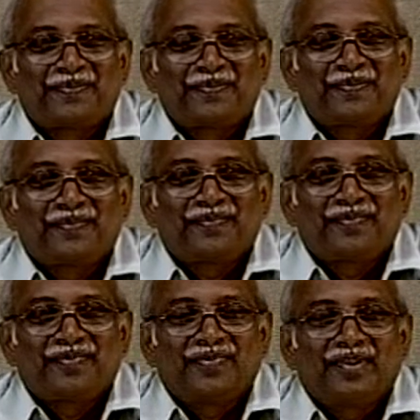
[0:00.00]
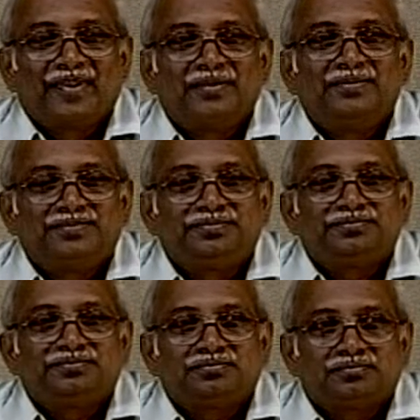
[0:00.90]
hitting at their roots,
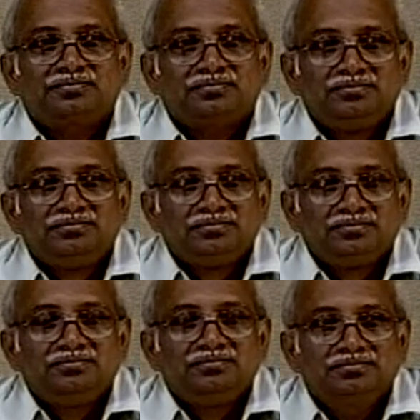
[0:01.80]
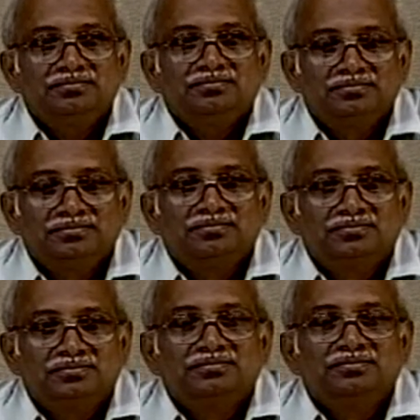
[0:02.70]
they would prefer to take it from
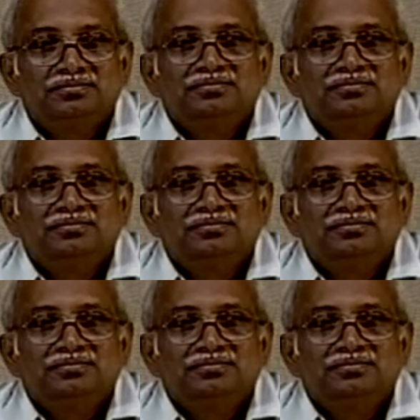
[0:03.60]
Calcutta to